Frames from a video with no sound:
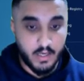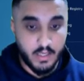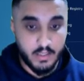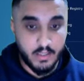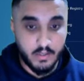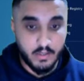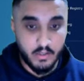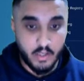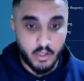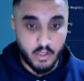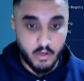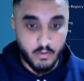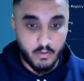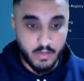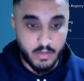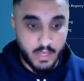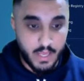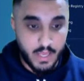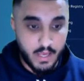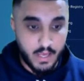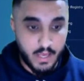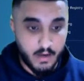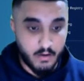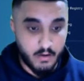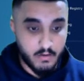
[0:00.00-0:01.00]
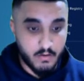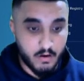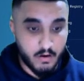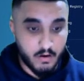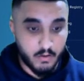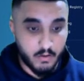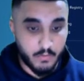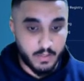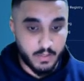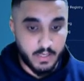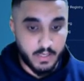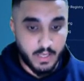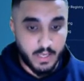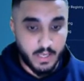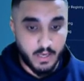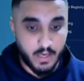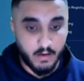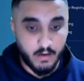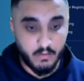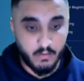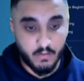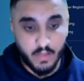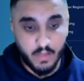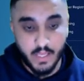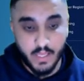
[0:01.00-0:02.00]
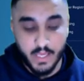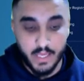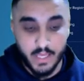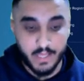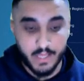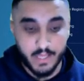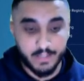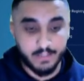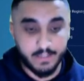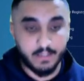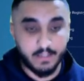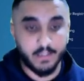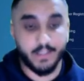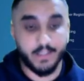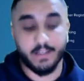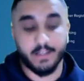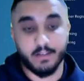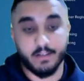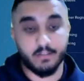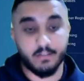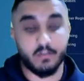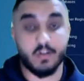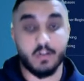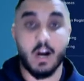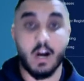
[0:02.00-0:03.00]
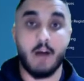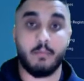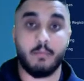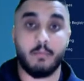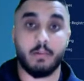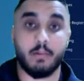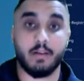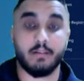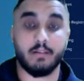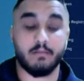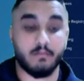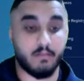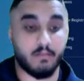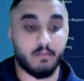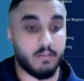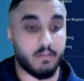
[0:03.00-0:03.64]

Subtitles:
And then you go down all the way down and click drop it.